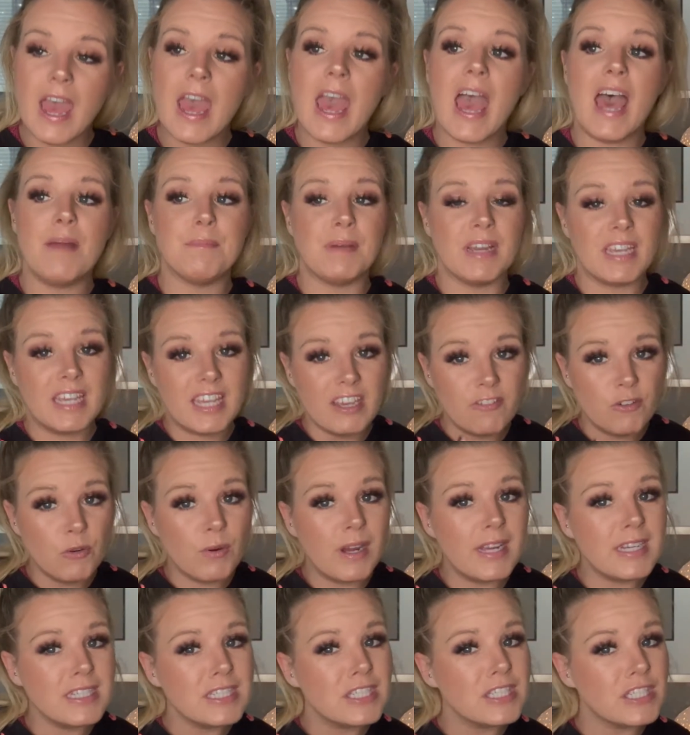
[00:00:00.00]
And my giveaway
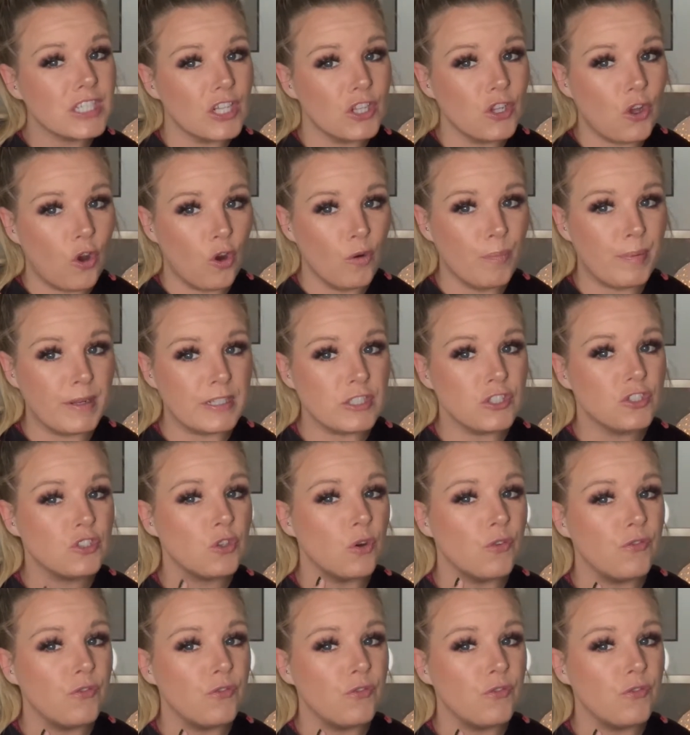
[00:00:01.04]
is still open. So